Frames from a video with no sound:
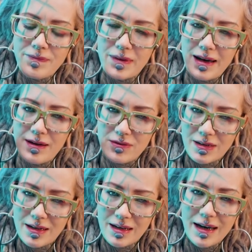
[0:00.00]
I
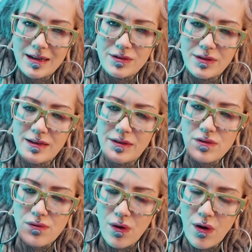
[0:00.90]
really like to eat it
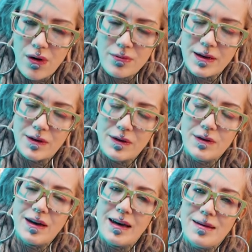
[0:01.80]
raw because
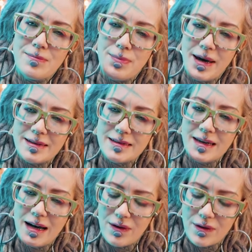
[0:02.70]
you get the best
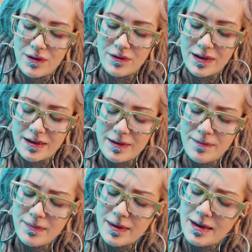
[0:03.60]
out of it.
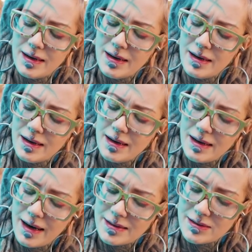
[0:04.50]

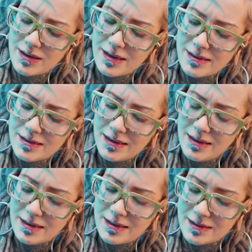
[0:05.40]
As you can see,
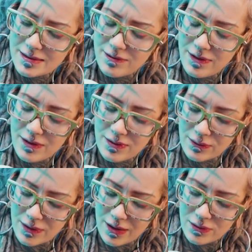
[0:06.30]
it is very
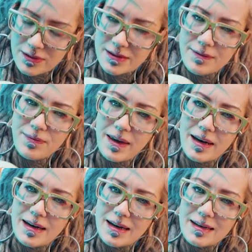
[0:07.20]
round,
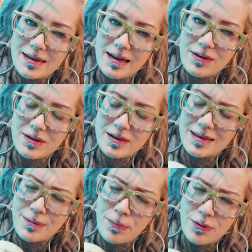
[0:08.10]
and I can tell you it
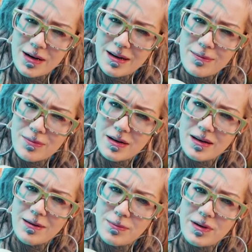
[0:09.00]
is pretty
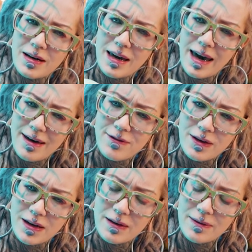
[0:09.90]
heavy.